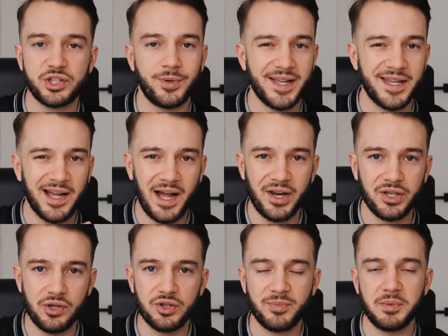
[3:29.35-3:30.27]
so I cannot
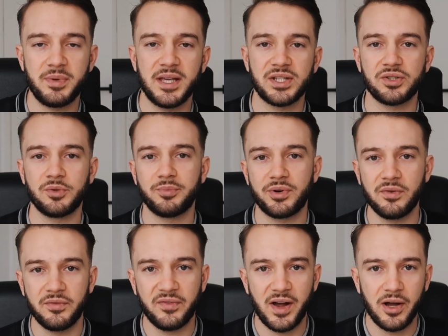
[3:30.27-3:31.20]
use my personal
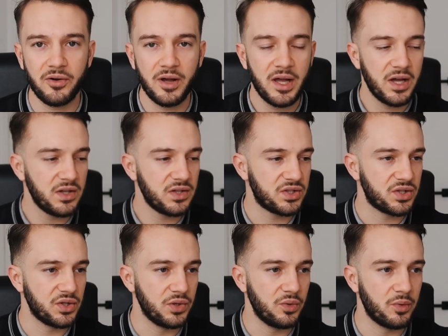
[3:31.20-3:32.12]
profile
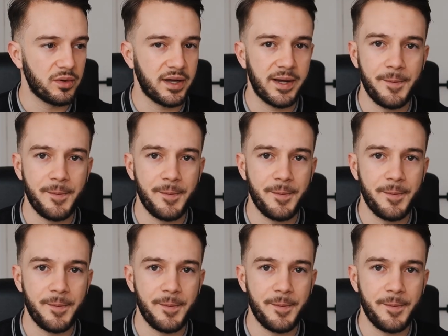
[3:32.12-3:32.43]
to